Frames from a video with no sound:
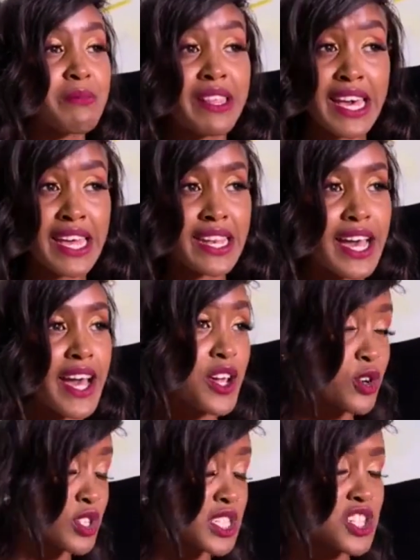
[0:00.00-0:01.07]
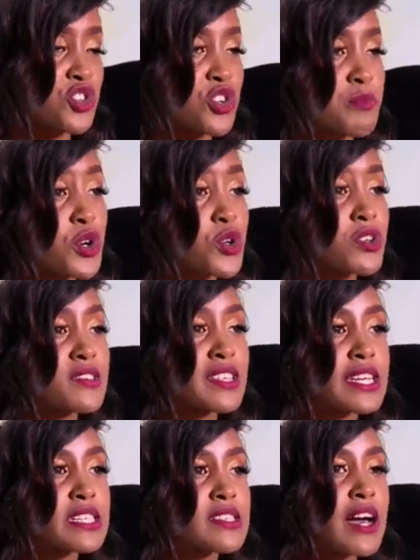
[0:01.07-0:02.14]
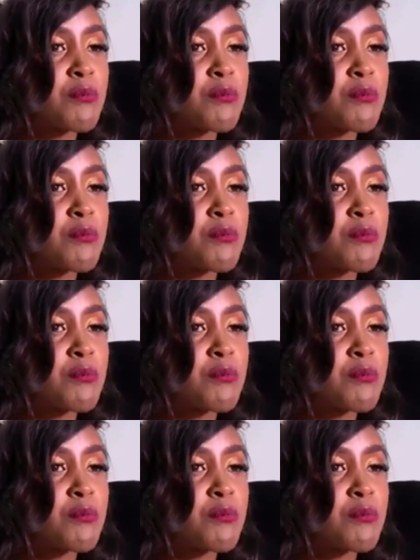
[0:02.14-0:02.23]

But then I continued because it,